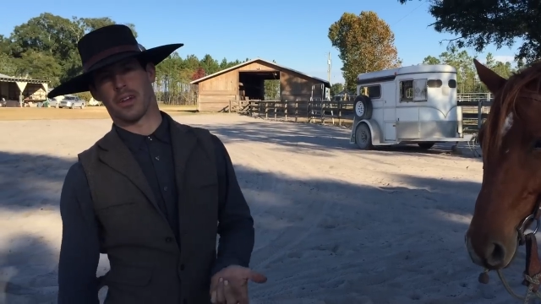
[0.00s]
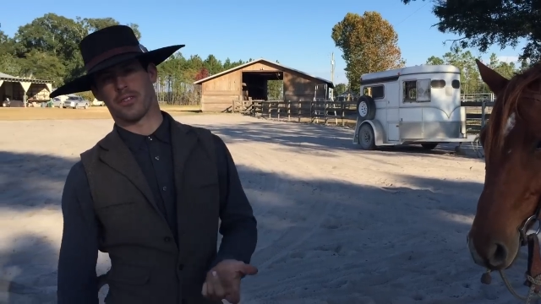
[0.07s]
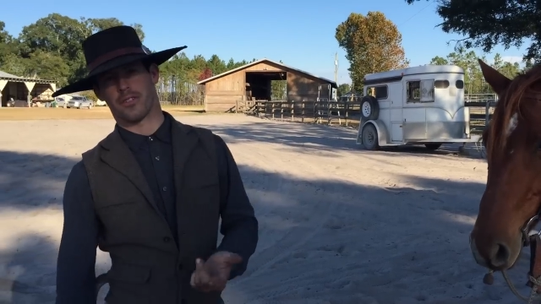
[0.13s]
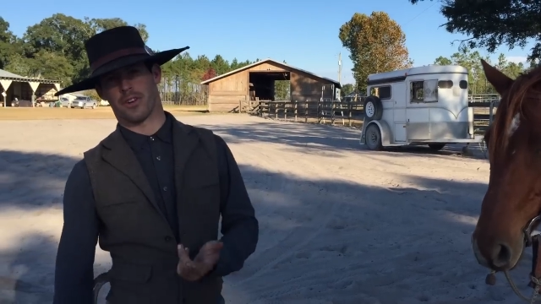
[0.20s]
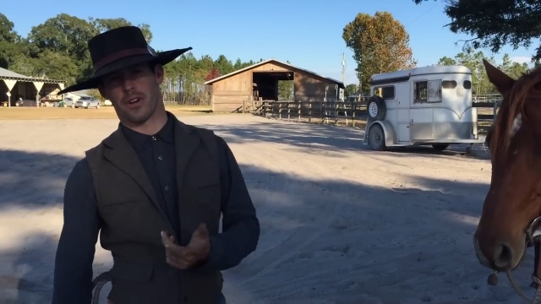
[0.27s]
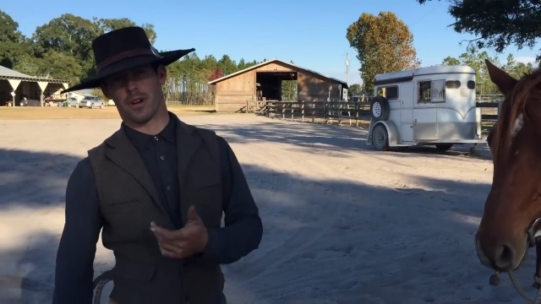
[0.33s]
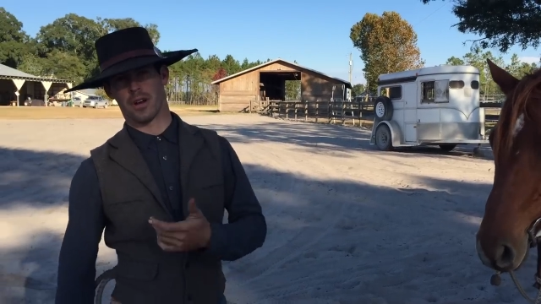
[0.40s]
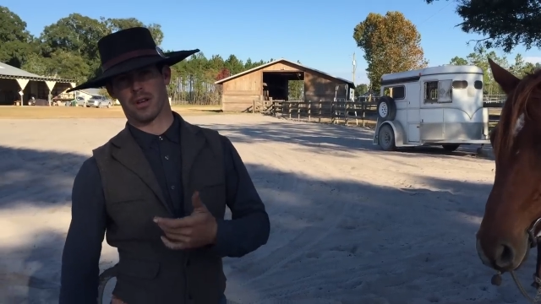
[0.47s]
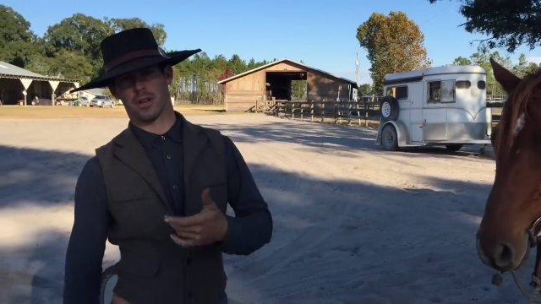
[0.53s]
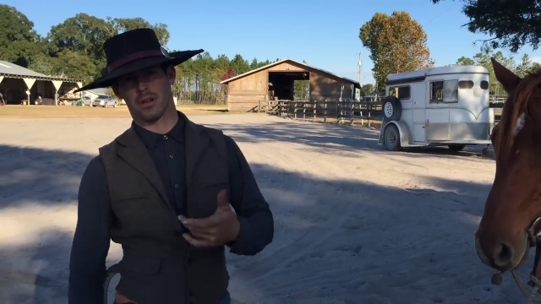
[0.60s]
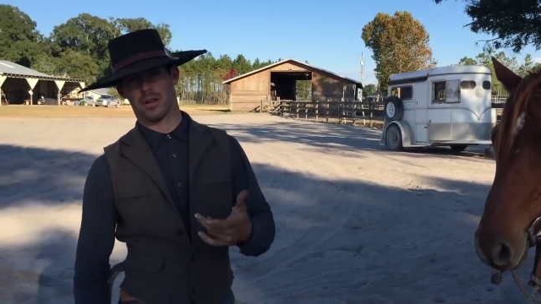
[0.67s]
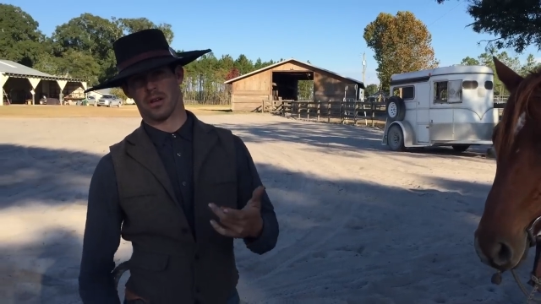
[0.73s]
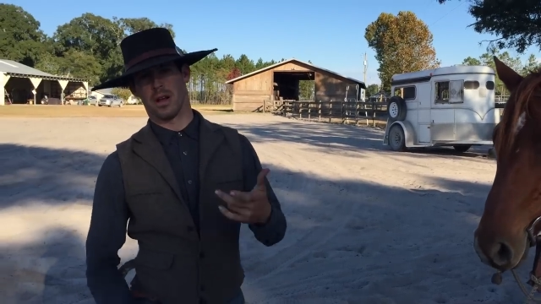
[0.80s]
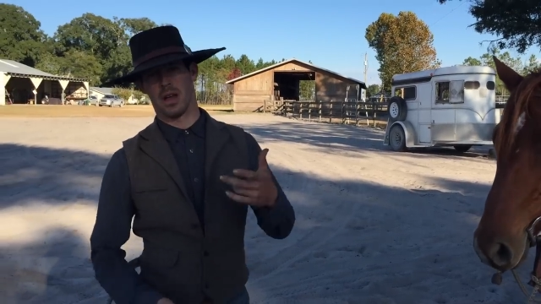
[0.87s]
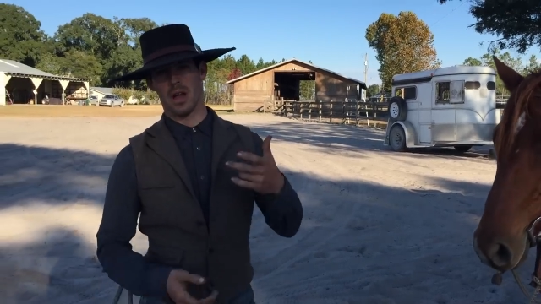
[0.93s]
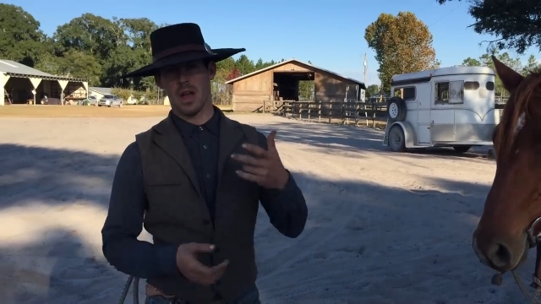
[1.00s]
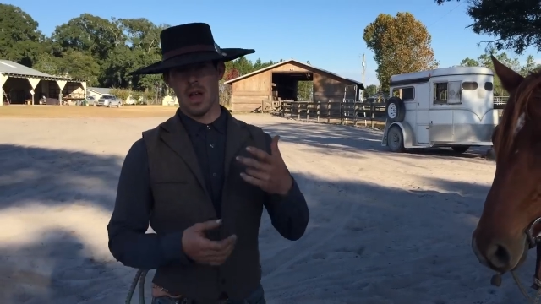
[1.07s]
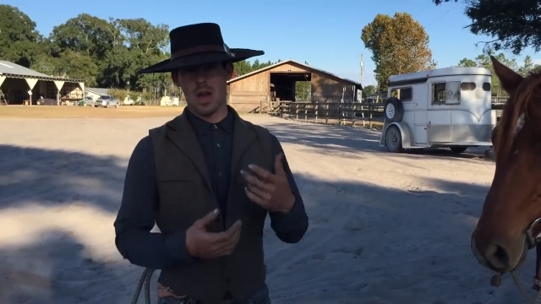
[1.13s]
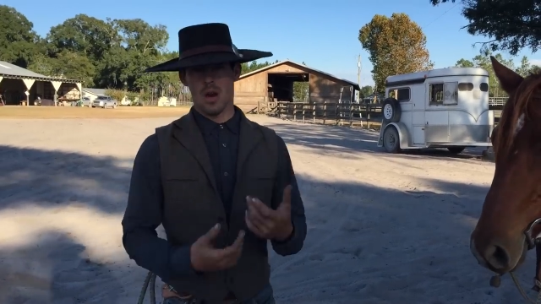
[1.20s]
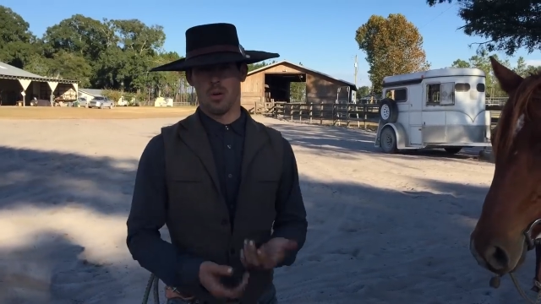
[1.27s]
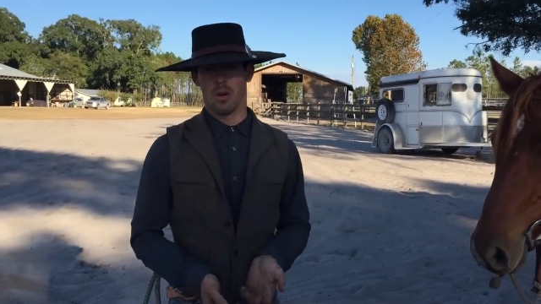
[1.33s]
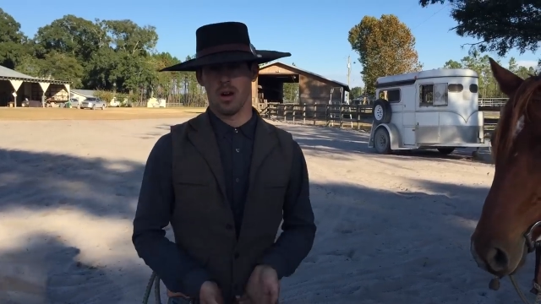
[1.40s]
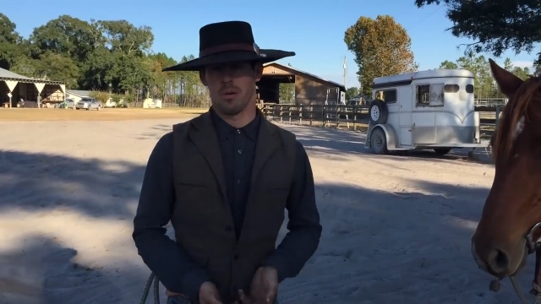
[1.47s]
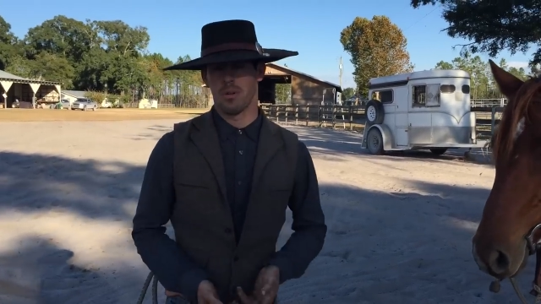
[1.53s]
racer, well,